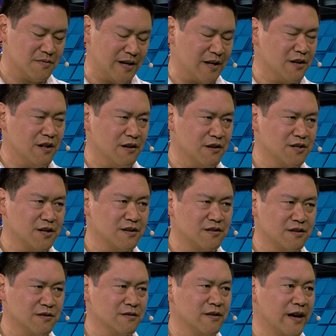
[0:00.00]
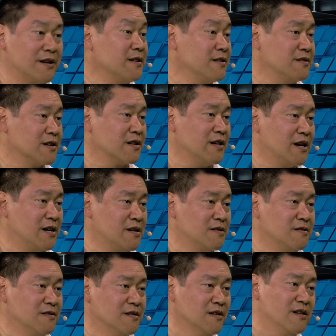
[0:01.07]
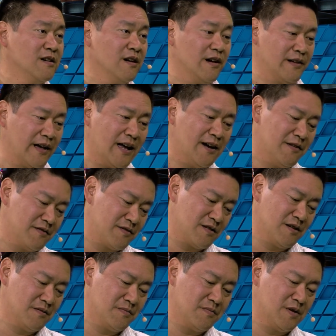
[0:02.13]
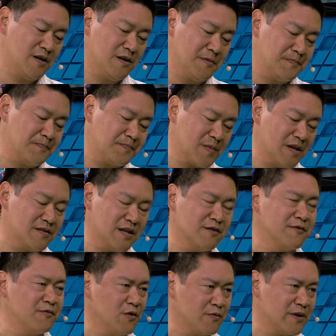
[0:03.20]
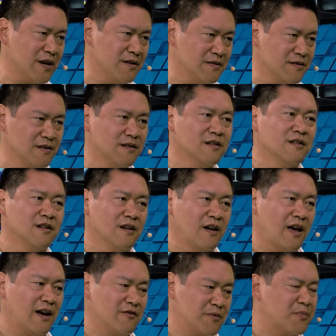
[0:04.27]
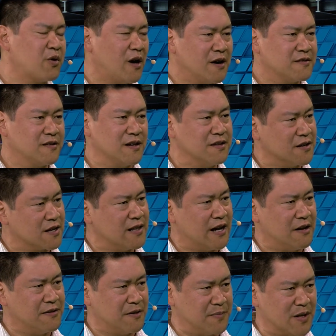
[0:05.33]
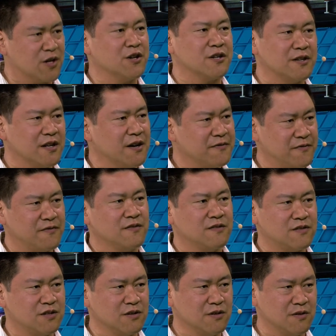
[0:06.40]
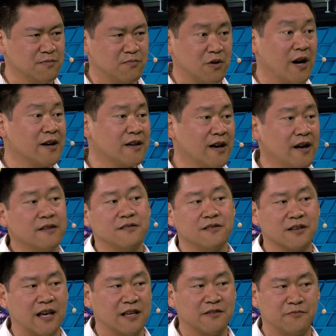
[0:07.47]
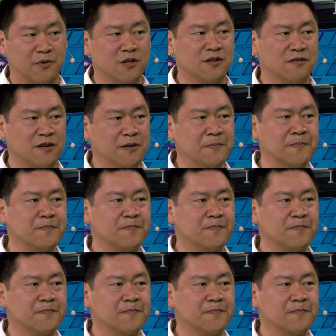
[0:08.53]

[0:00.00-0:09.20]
technology to edit in the cloud and have some, um, instead of full res, have a proxy in the cloud that'd be good enough to mm-hmm. broadcast in case of emergency.